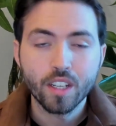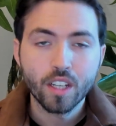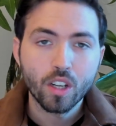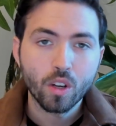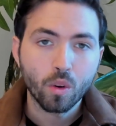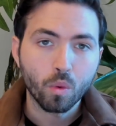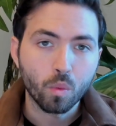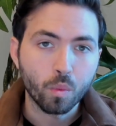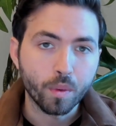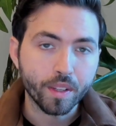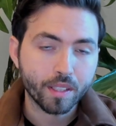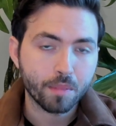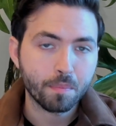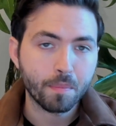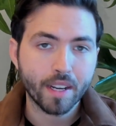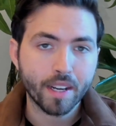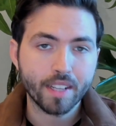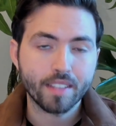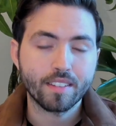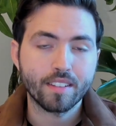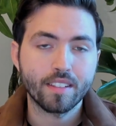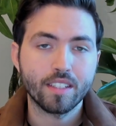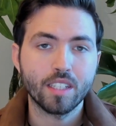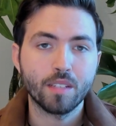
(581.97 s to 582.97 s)
with my
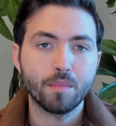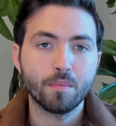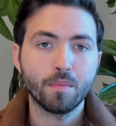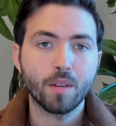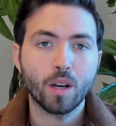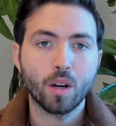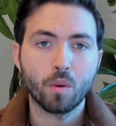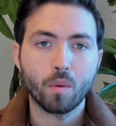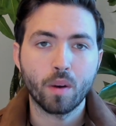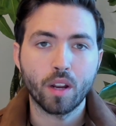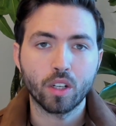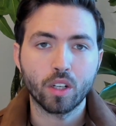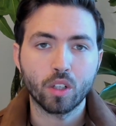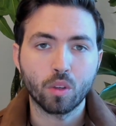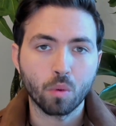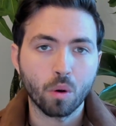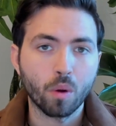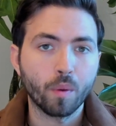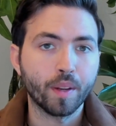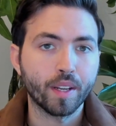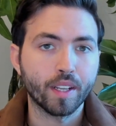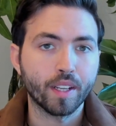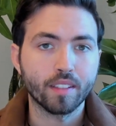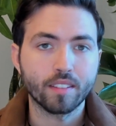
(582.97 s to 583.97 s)
team around
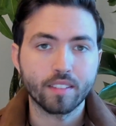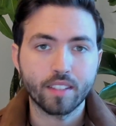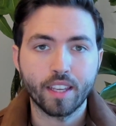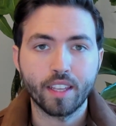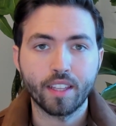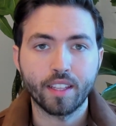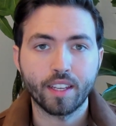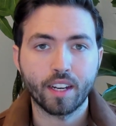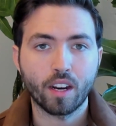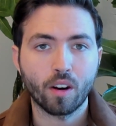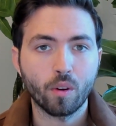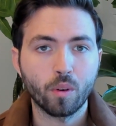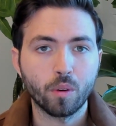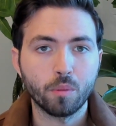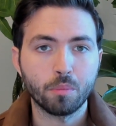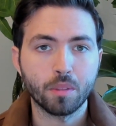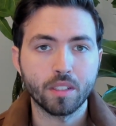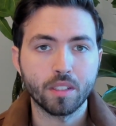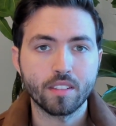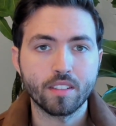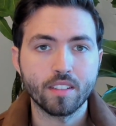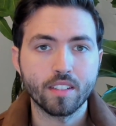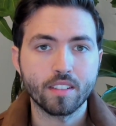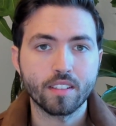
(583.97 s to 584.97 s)
growing and scaling our own
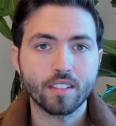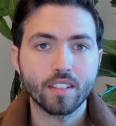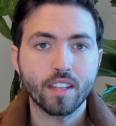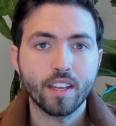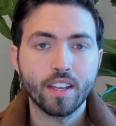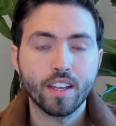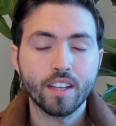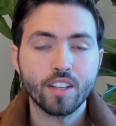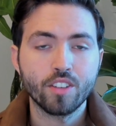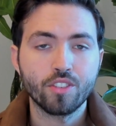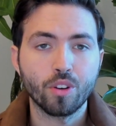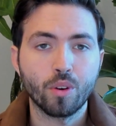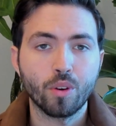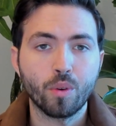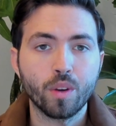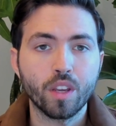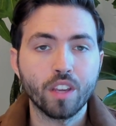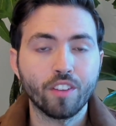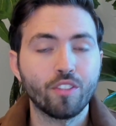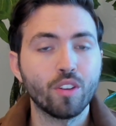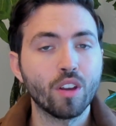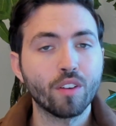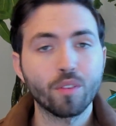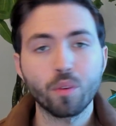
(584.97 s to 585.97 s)
business. So
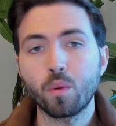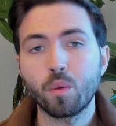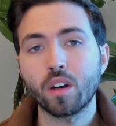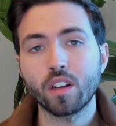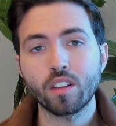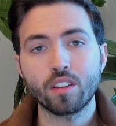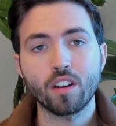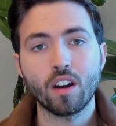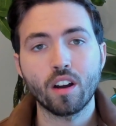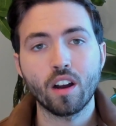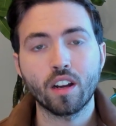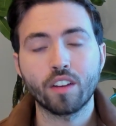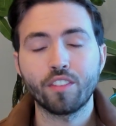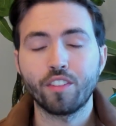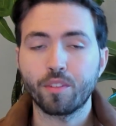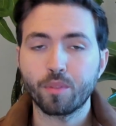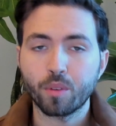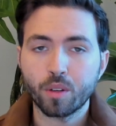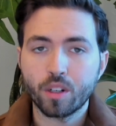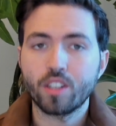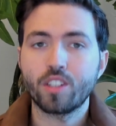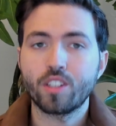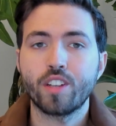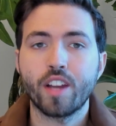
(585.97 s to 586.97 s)
if you ever wanna talk, if you ever
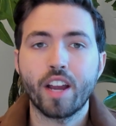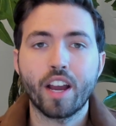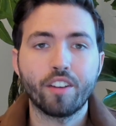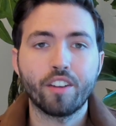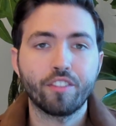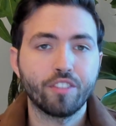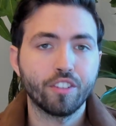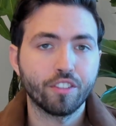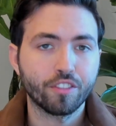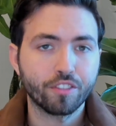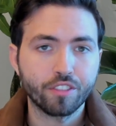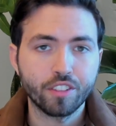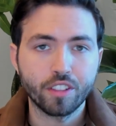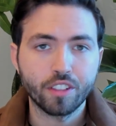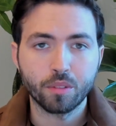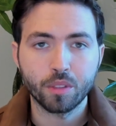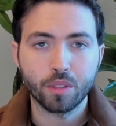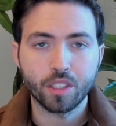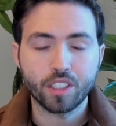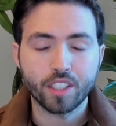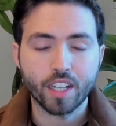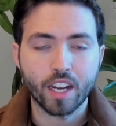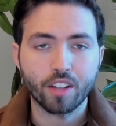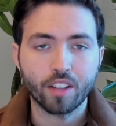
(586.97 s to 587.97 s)
wanna chat, feel free to
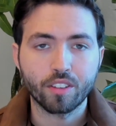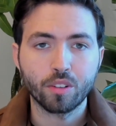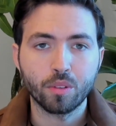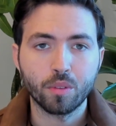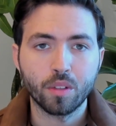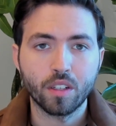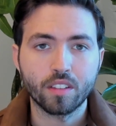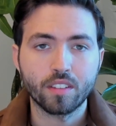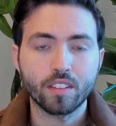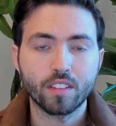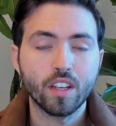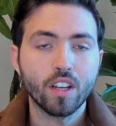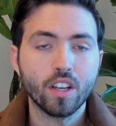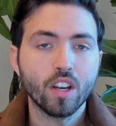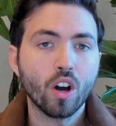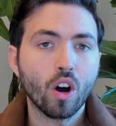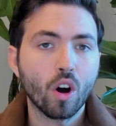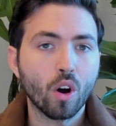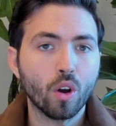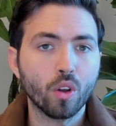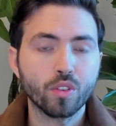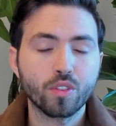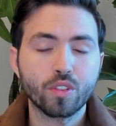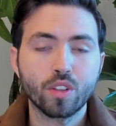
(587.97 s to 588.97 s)
reach out to us.
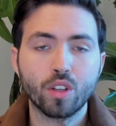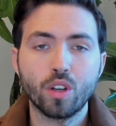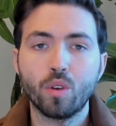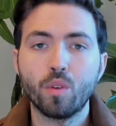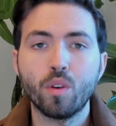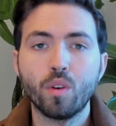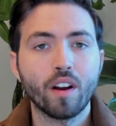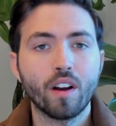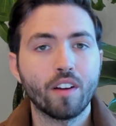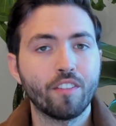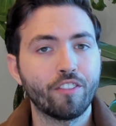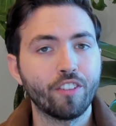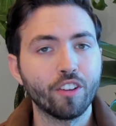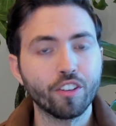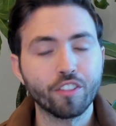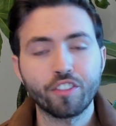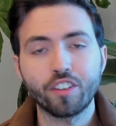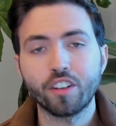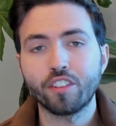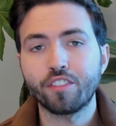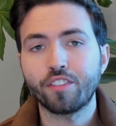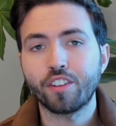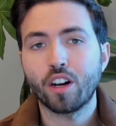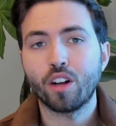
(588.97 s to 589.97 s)
Also, feel free
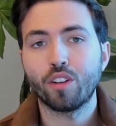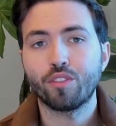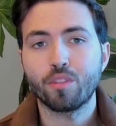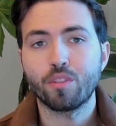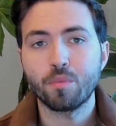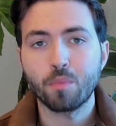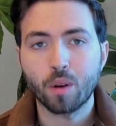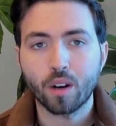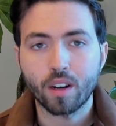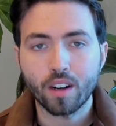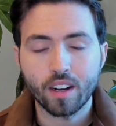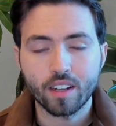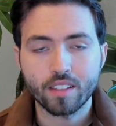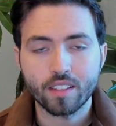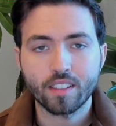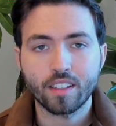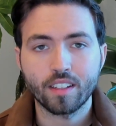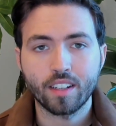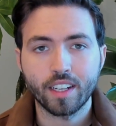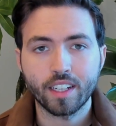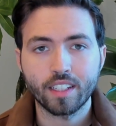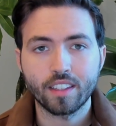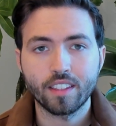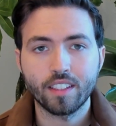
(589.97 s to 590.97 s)
to follow for more content
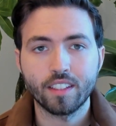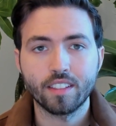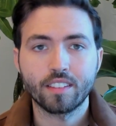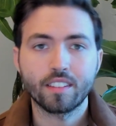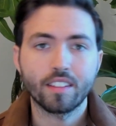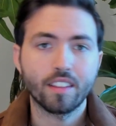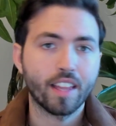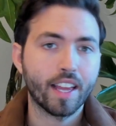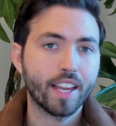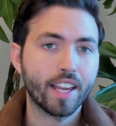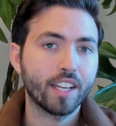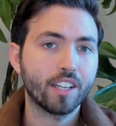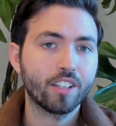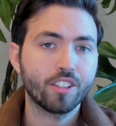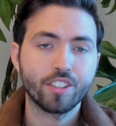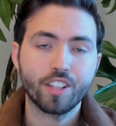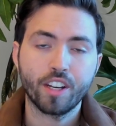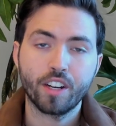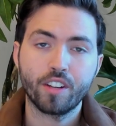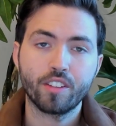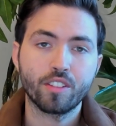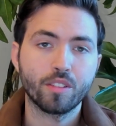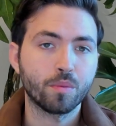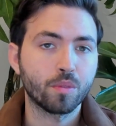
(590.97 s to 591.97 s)
like this. Like,
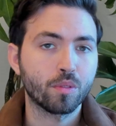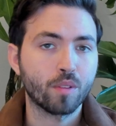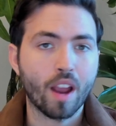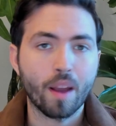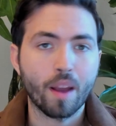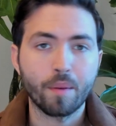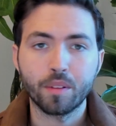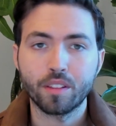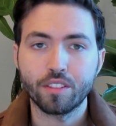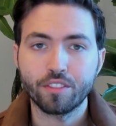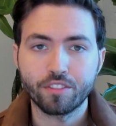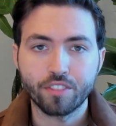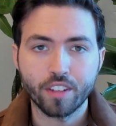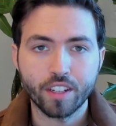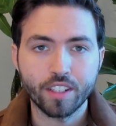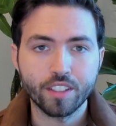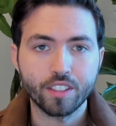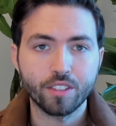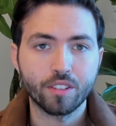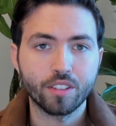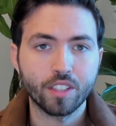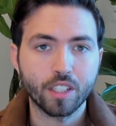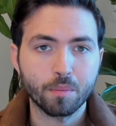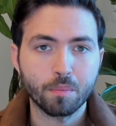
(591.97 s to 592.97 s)
share, subscribe with a friend you
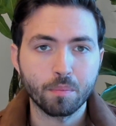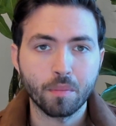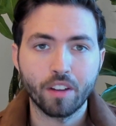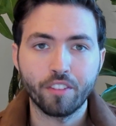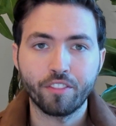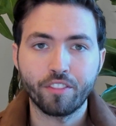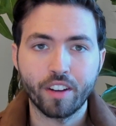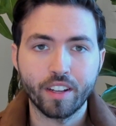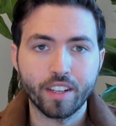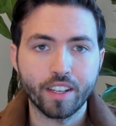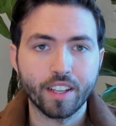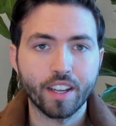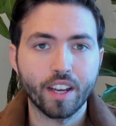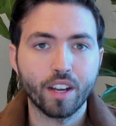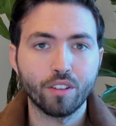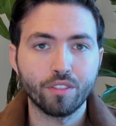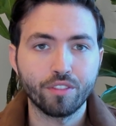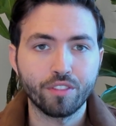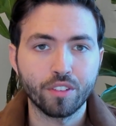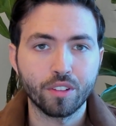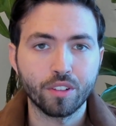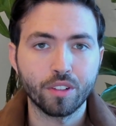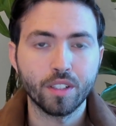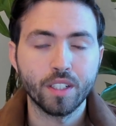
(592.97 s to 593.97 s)
think might find it
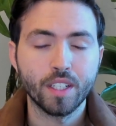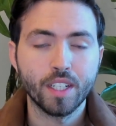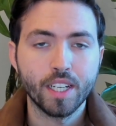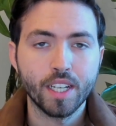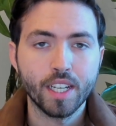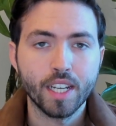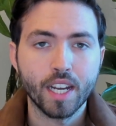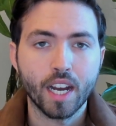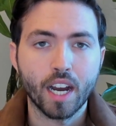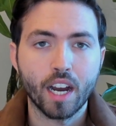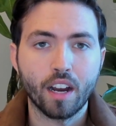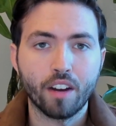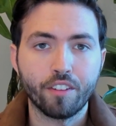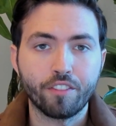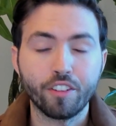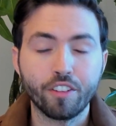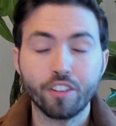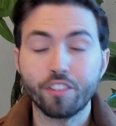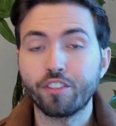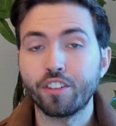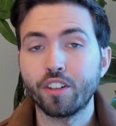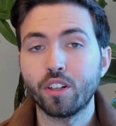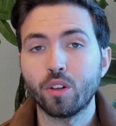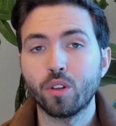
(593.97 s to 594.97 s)
helpful. Uh, feel
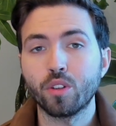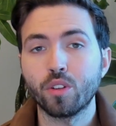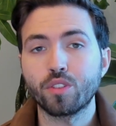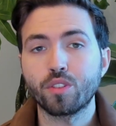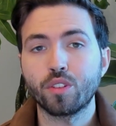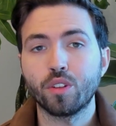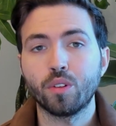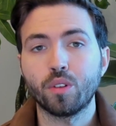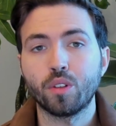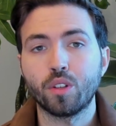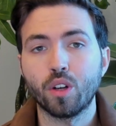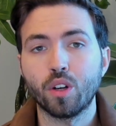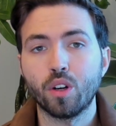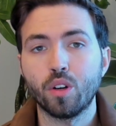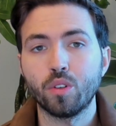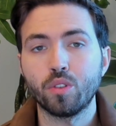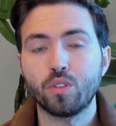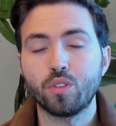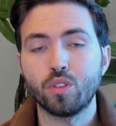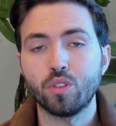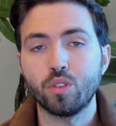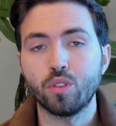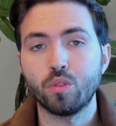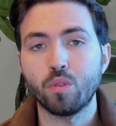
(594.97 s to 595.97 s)
free to also go
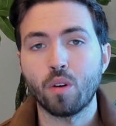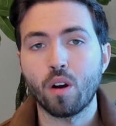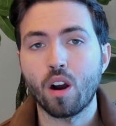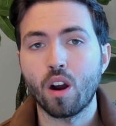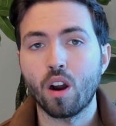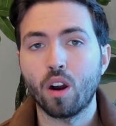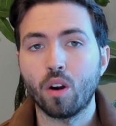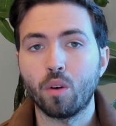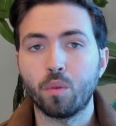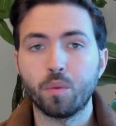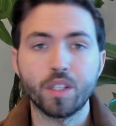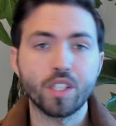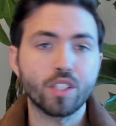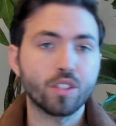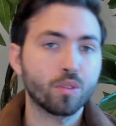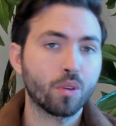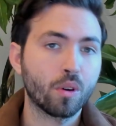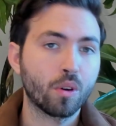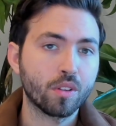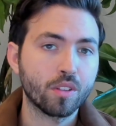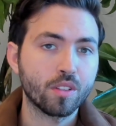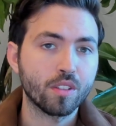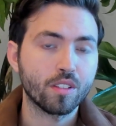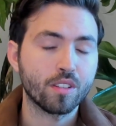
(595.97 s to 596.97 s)
to our
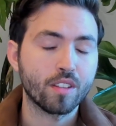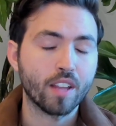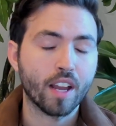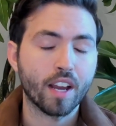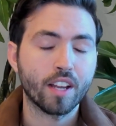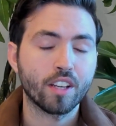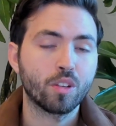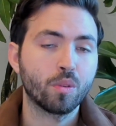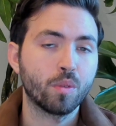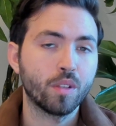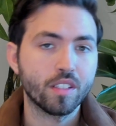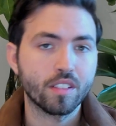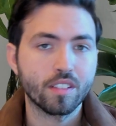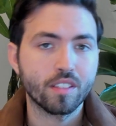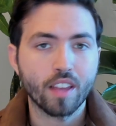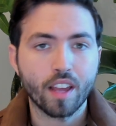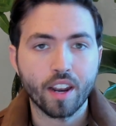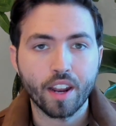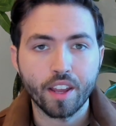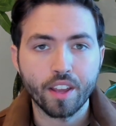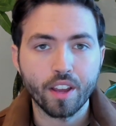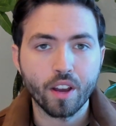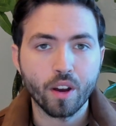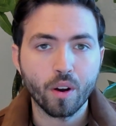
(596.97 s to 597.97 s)

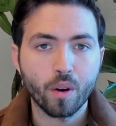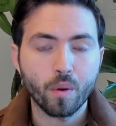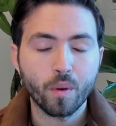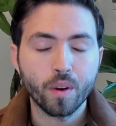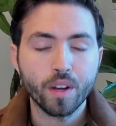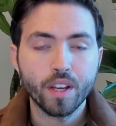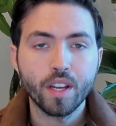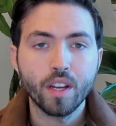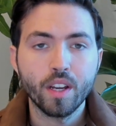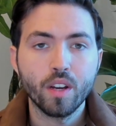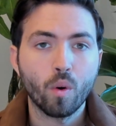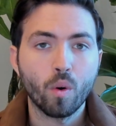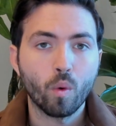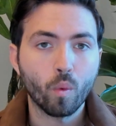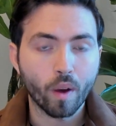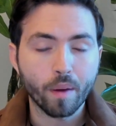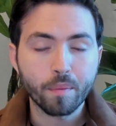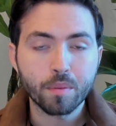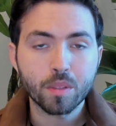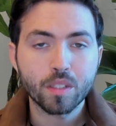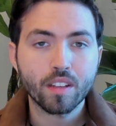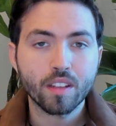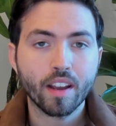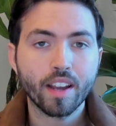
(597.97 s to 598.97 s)
resources.twiz.io
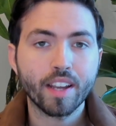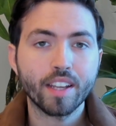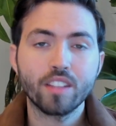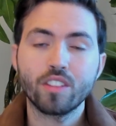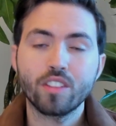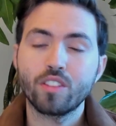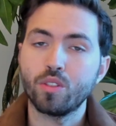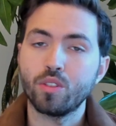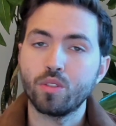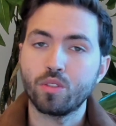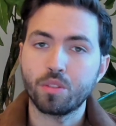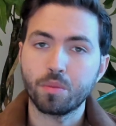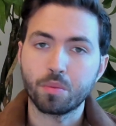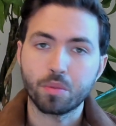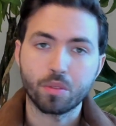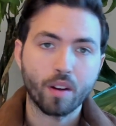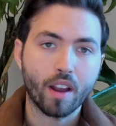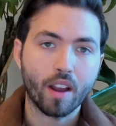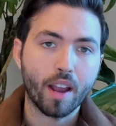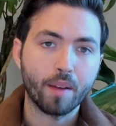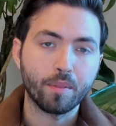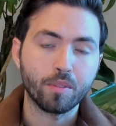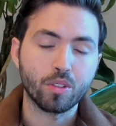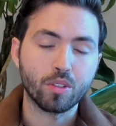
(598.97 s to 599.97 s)
website to
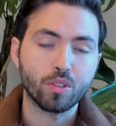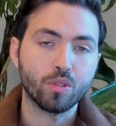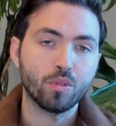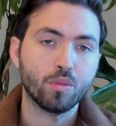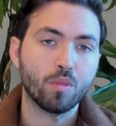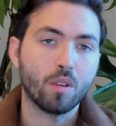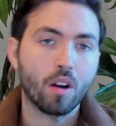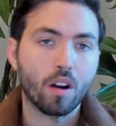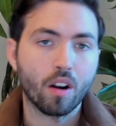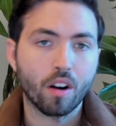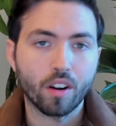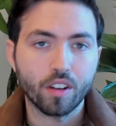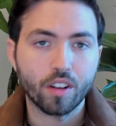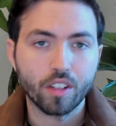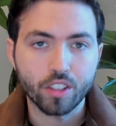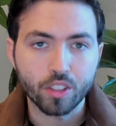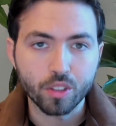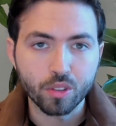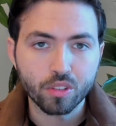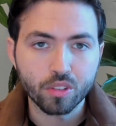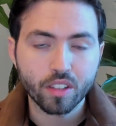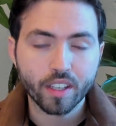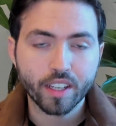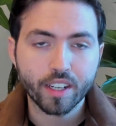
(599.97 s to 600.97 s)
subscribe to our
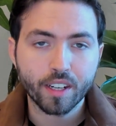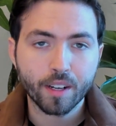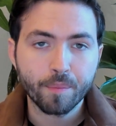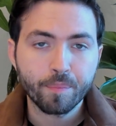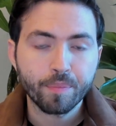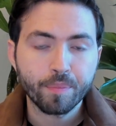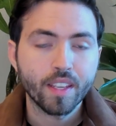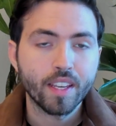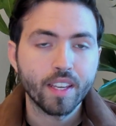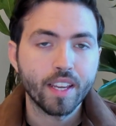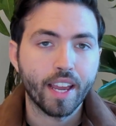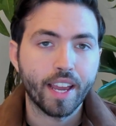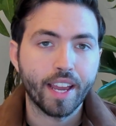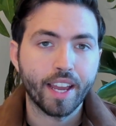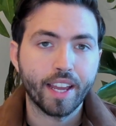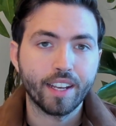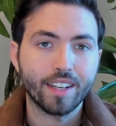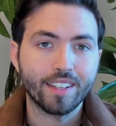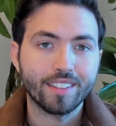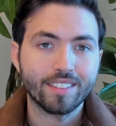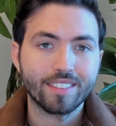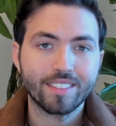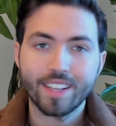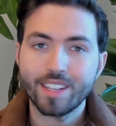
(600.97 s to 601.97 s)
newsletter
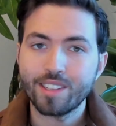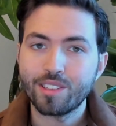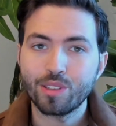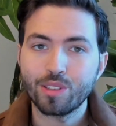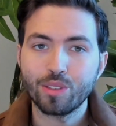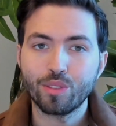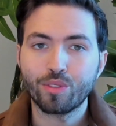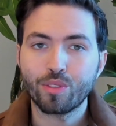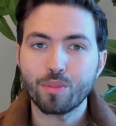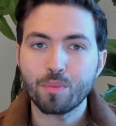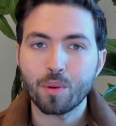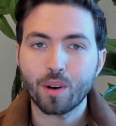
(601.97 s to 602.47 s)
and stay tuned for more